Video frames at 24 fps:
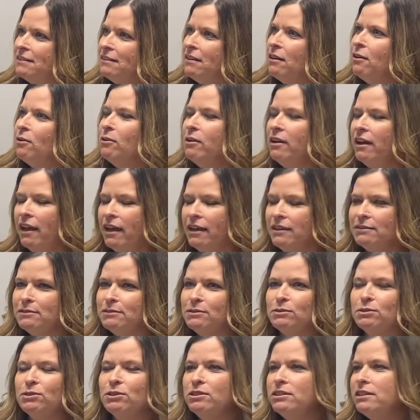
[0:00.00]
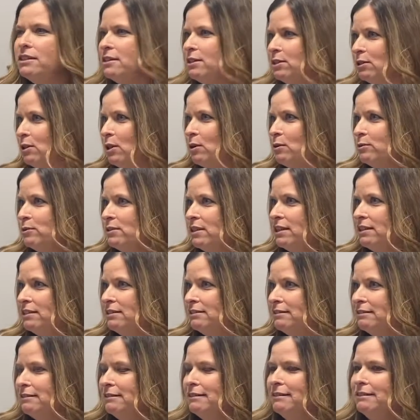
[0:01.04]
Okay, so during a closing,
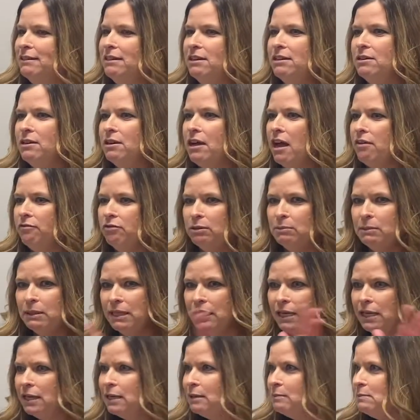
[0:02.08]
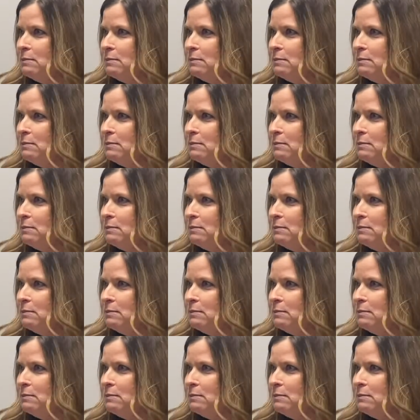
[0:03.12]
everybody comes